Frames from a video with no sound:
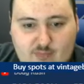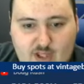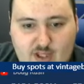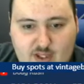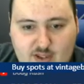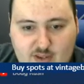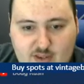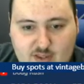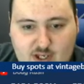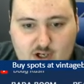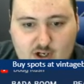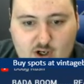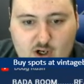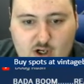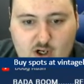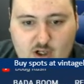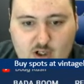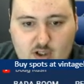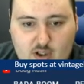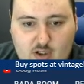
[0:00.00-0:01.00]

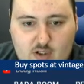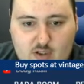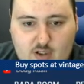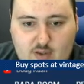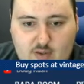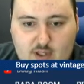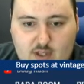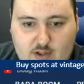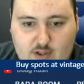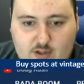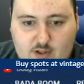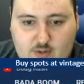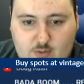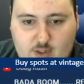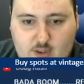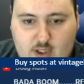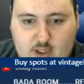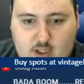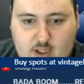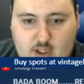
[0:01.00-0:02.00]
They're
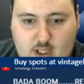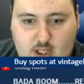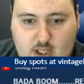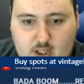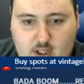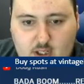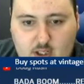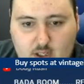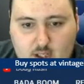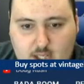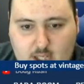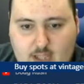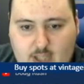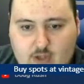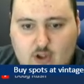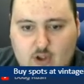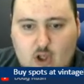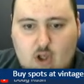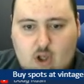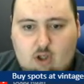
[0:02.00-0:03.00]
doing a
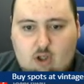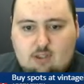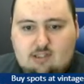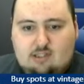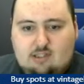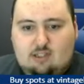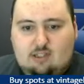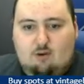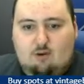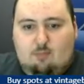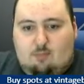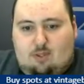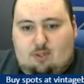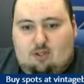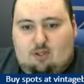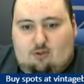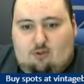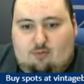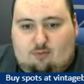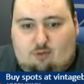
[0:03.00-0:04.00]
long, slow
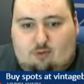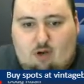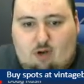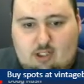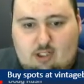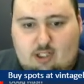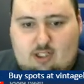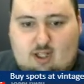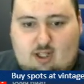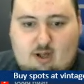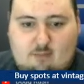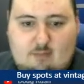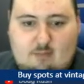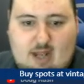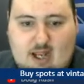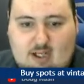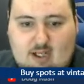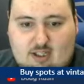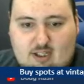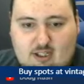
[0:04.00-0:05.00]
build for Ronda to come
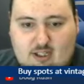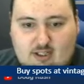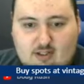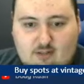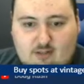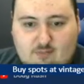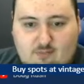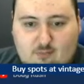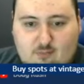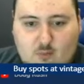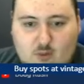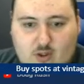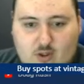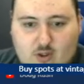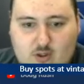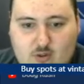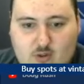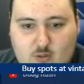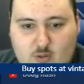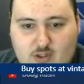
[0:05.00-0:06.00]
back in a four
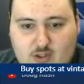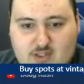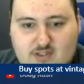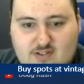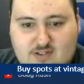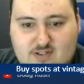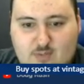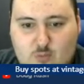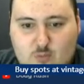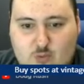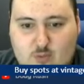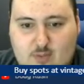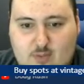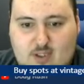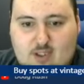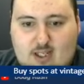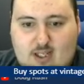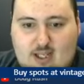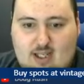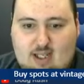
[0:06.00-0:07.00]
horse
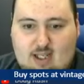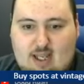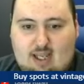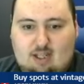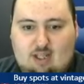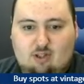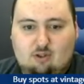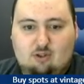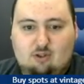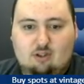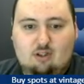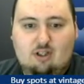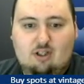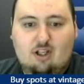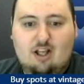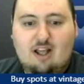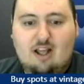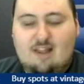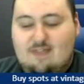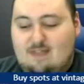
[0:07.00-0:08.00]
woman angle.
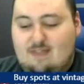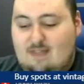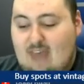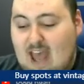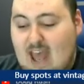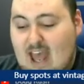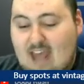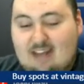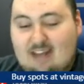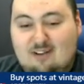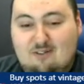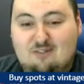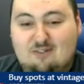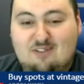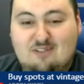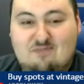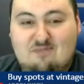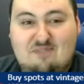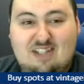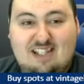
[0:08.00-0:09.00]
That
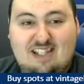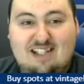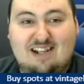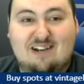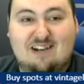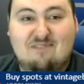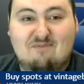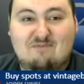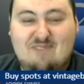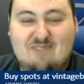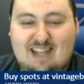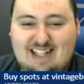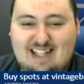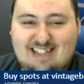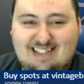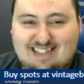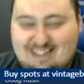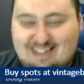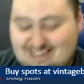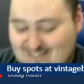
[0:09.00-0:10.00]
would be
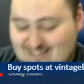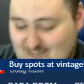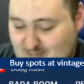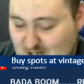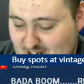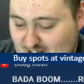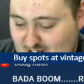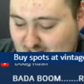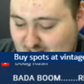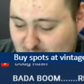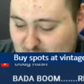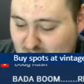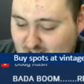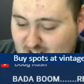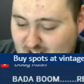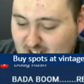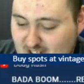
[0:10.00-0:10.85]
amazing, yeah, Rob. Big.